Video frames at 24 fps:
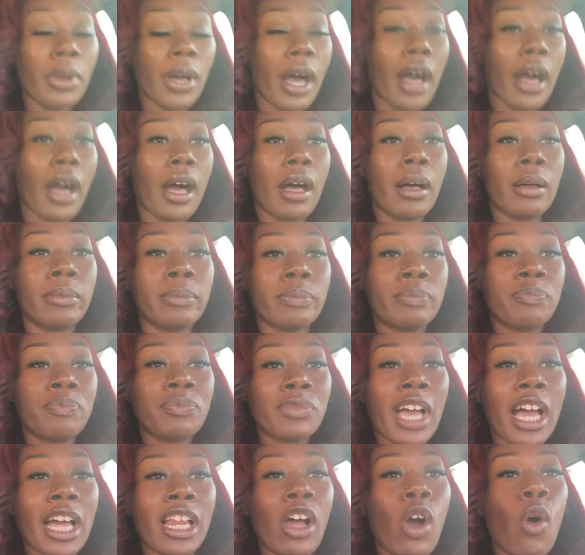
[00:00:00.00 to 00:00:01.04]

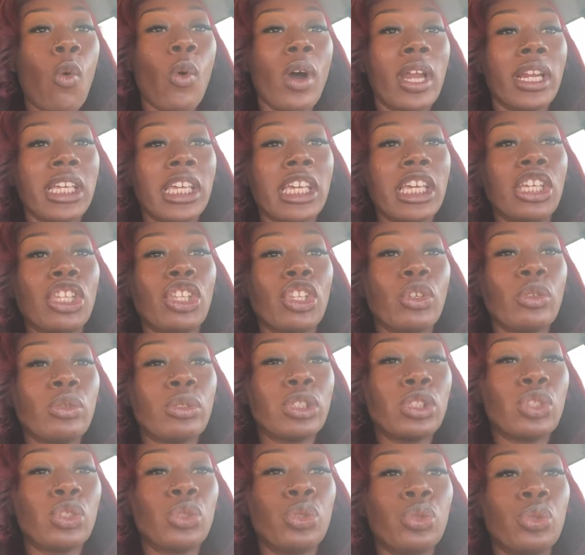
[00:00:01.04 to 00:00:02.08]
Um, I don't want to get
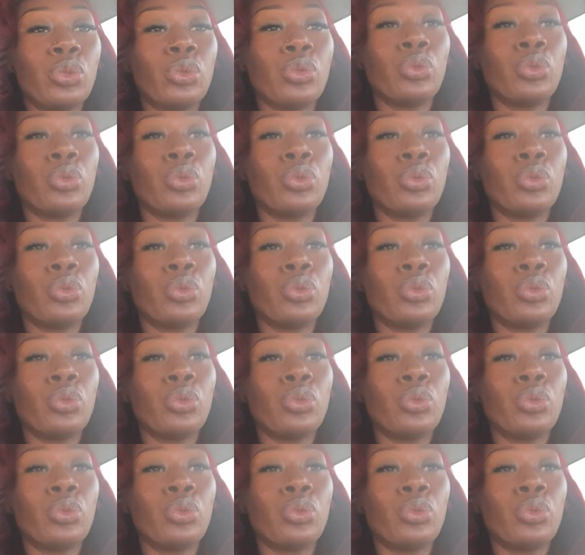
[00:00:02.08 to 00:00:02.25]
used to